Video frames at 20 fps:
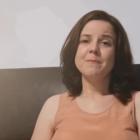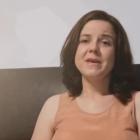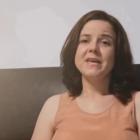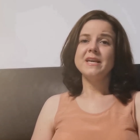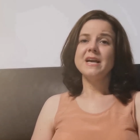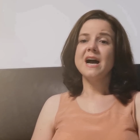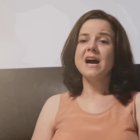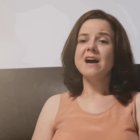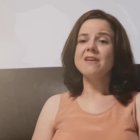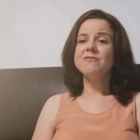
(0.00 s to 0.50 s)

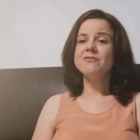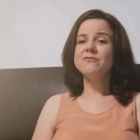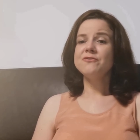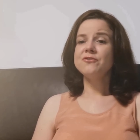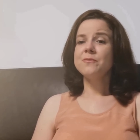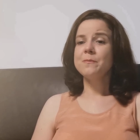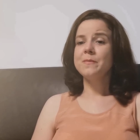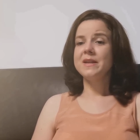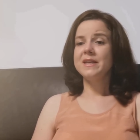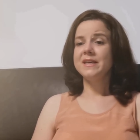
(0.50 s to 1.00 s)
Make half
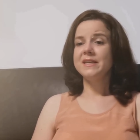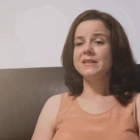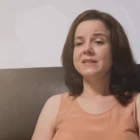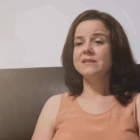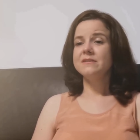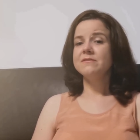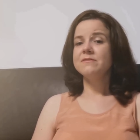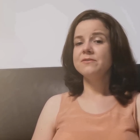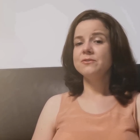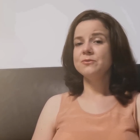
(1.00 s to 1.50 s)
of your
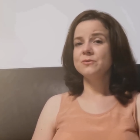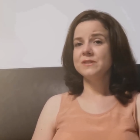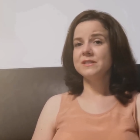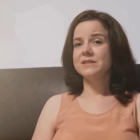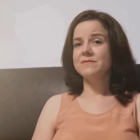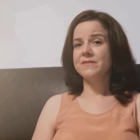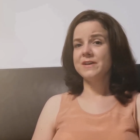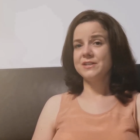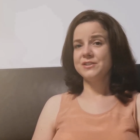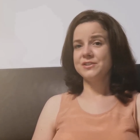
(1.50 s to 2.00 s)
plate
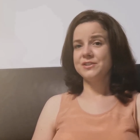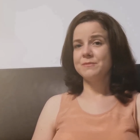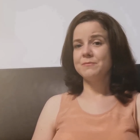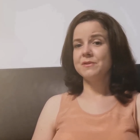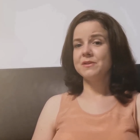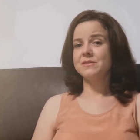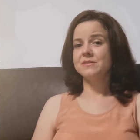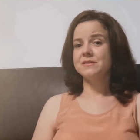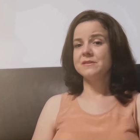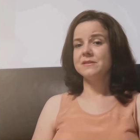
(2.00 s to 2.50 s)
fruits and
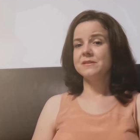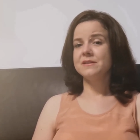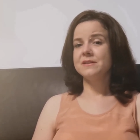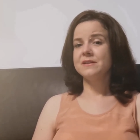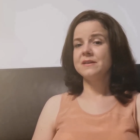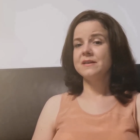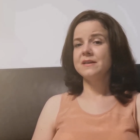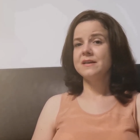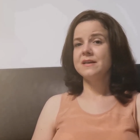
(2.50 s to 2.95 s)
vegetables.